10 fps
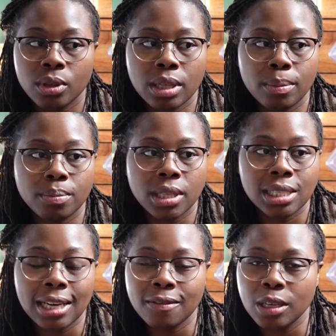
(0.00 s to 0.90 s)
The
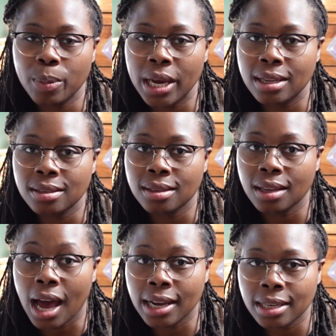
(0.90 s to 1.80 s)
safety pin
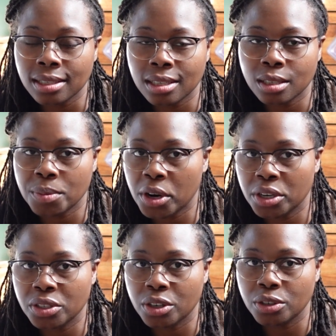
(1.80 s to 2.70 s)
locking stitch
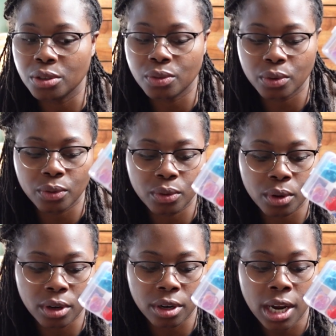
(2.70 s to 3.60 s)
markers are useful
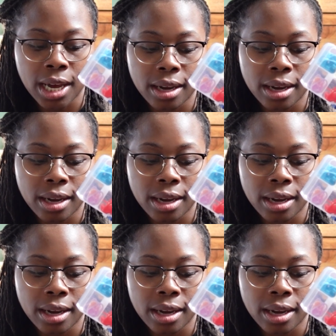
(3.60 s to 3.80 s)
for